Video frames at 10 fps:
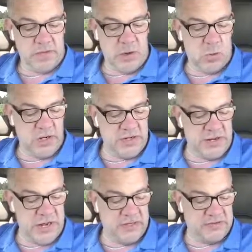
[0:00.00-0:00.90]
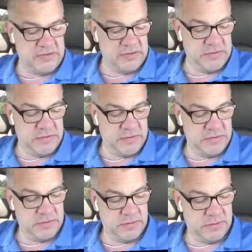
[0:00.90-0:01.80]
How are you, Dallas?
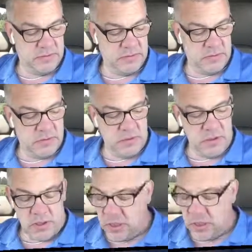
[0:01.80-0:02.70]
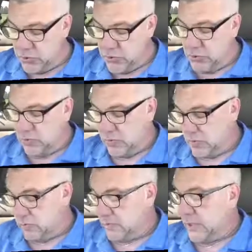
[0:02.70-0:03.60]
Are you
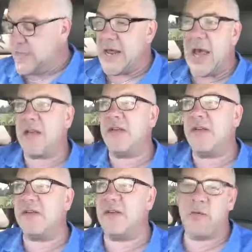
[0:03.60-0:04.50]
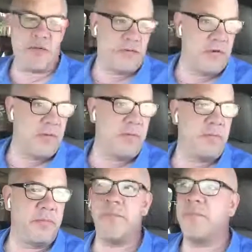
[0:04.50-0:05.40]
in Dallas? Is that where you're from?
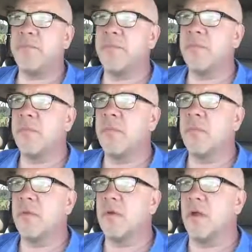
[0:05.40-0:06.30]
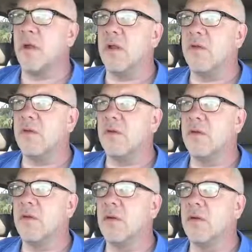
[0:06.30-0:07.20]
Okay,
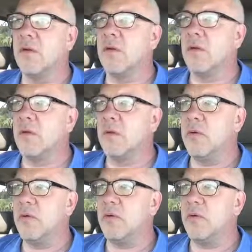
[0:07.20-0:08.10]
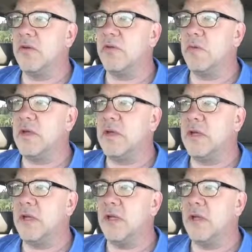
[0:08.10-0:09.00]
oh, she is
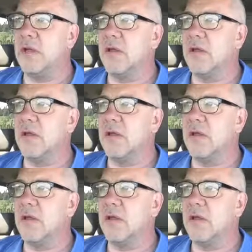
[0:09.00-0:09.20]
windy.